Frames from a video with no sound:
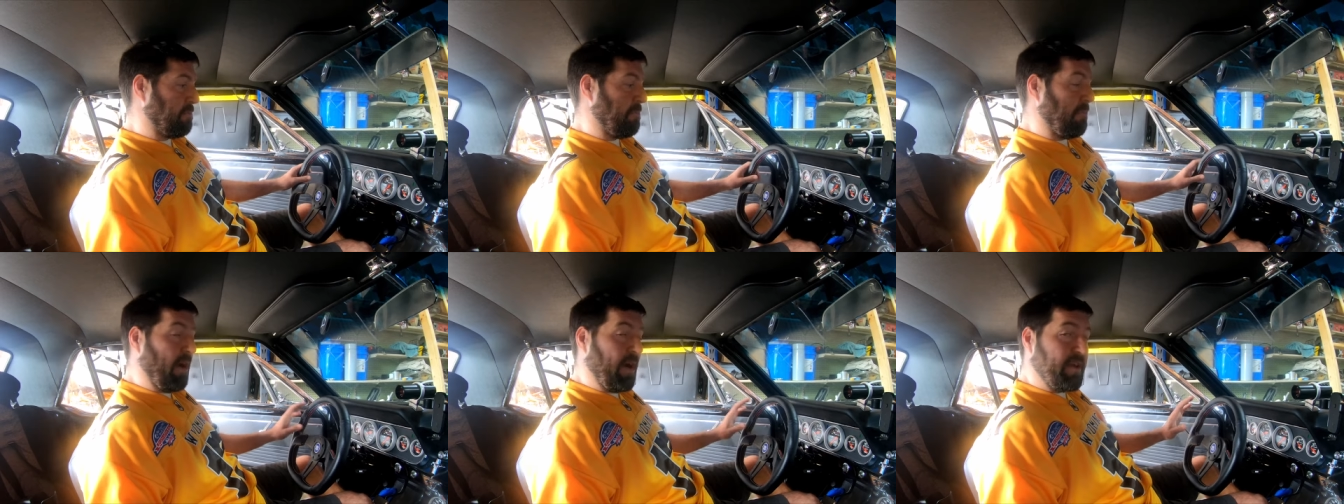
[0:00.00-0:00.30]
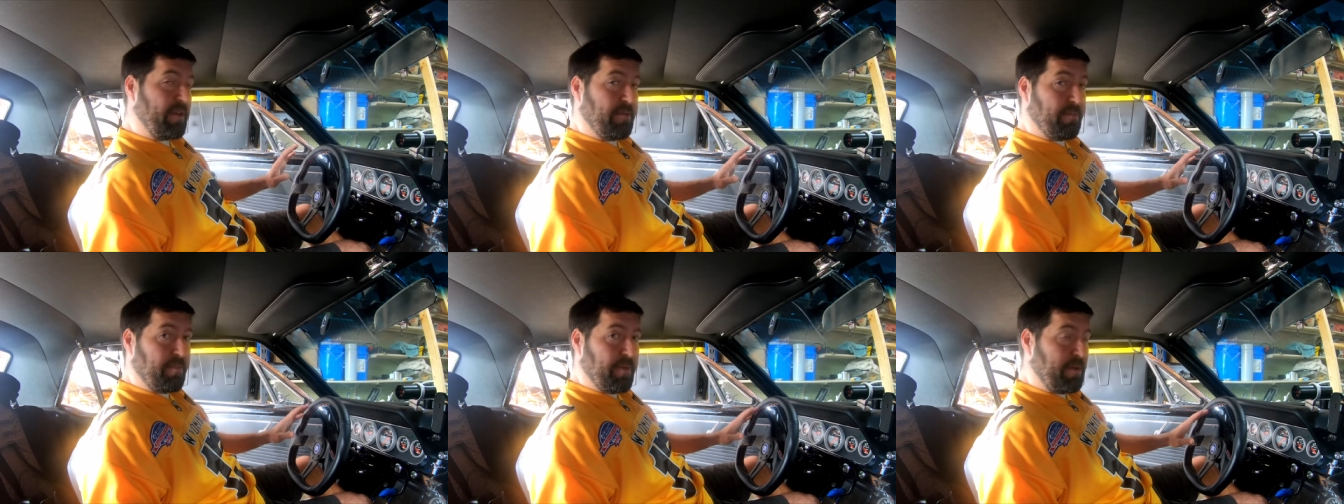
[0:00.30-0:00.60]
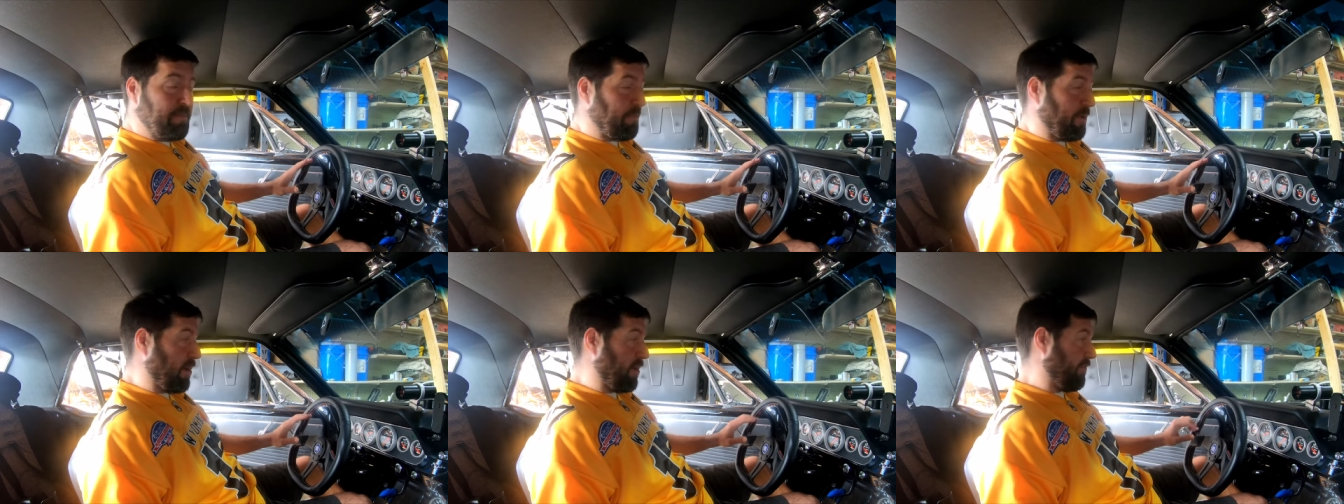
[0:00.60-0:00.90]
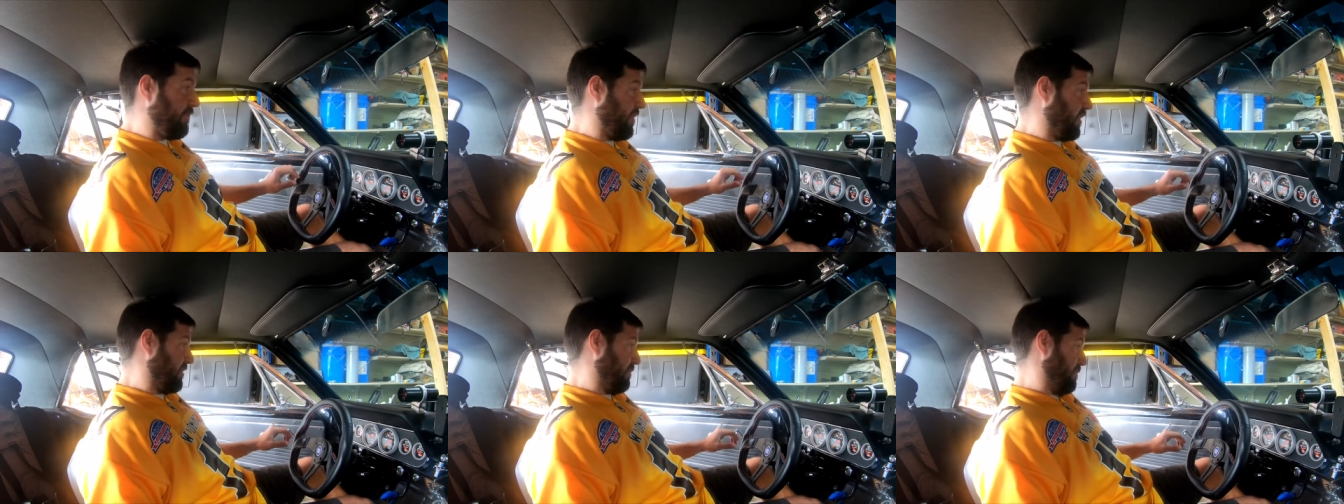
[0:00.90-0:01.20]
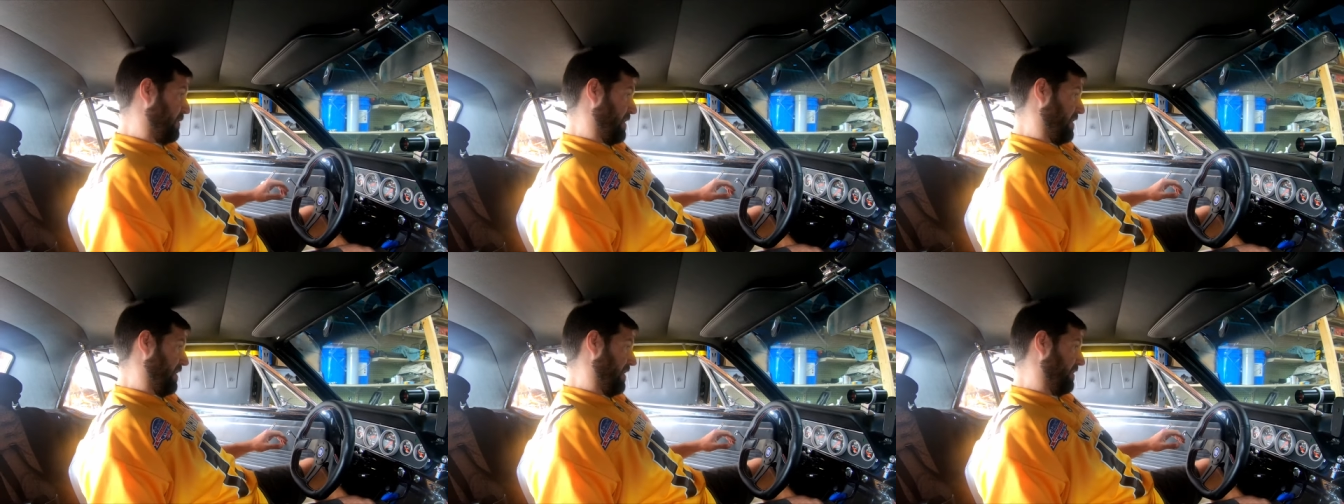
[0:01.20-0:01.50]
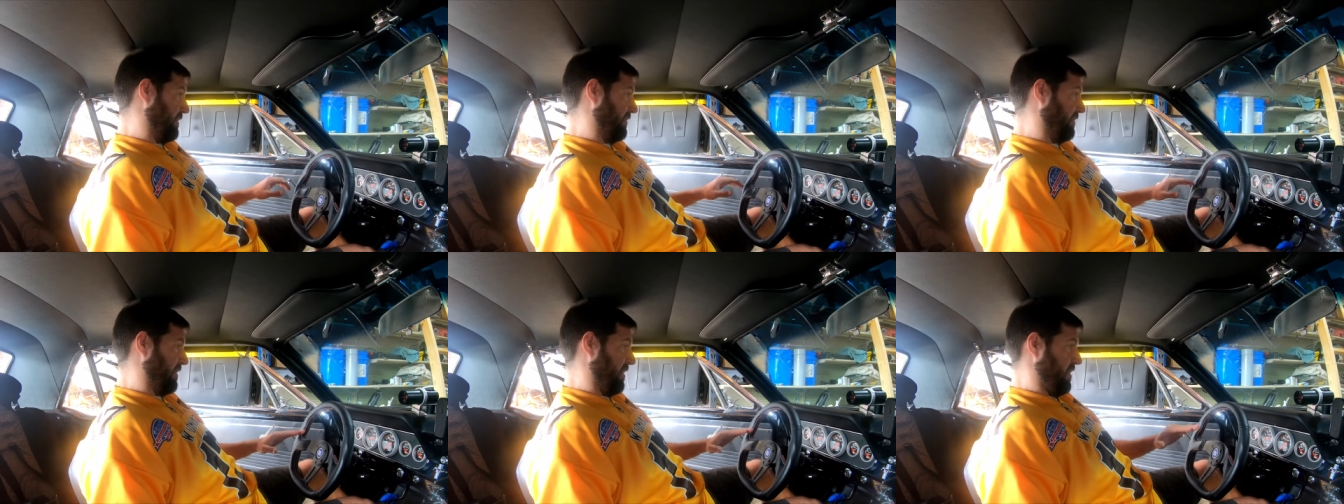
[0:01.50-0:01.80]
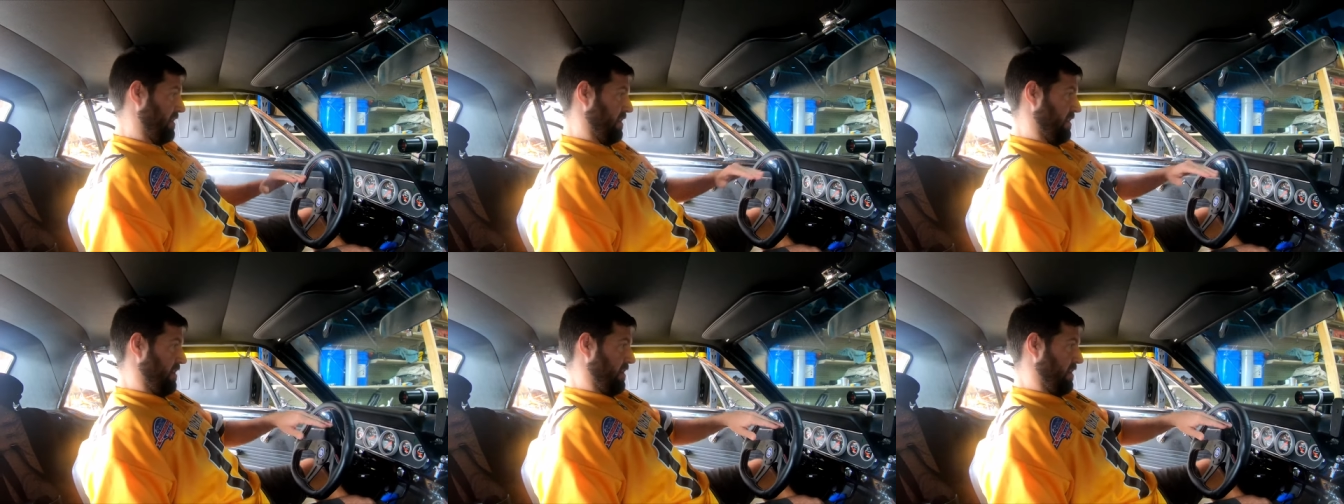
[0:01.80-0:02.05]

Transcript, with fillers: might be perfect because